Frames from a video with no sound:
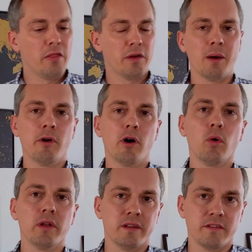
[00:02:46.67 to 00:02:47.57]
the camera
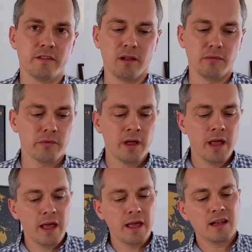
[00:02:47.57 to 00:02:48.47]
holder itself.
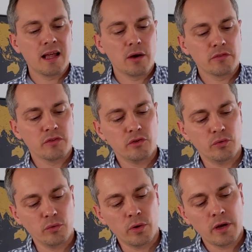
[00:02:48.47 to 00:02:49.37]
It allows you
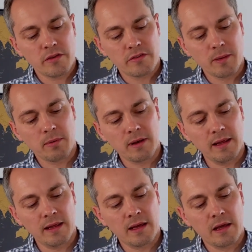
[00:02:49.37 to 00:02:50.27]
to
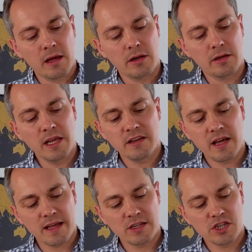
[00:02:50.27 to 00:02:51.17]
simply
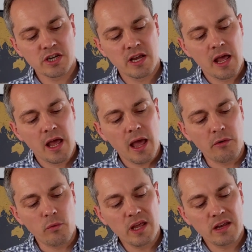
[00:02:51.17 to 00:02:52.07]
detach
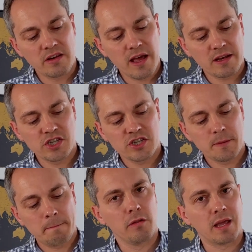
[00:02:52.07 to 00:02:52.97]
and reattach
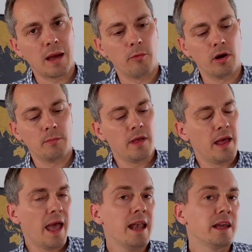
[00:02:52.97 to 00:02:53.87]
the camera.
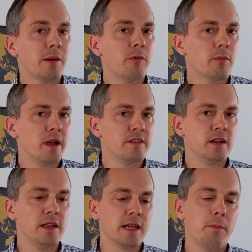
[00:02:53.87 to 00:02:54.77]
Any camera
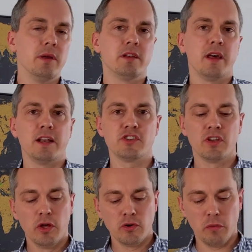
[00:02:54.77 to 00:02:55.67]
basically can be
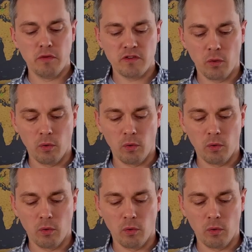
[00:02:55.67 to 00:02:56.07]
attached to this